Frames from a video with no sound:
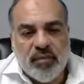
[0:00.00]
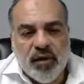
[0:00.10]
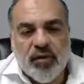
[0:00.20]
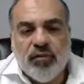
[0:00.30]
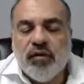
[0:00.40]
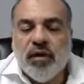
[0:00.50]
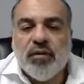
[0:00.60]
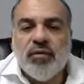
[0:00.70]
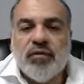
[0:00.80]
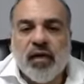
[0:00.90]

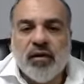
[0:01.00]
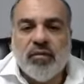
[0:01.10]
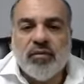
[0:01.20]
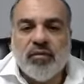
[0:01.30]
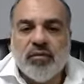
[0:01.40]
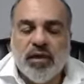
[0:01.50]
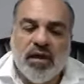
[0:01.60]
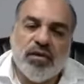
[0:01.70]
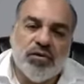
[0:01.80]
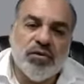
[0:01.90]
interviews, and we
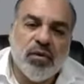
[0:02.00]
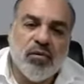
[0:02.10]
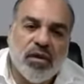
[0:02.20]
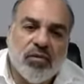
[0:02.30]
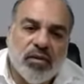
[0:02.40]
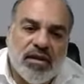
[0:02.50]
get to know what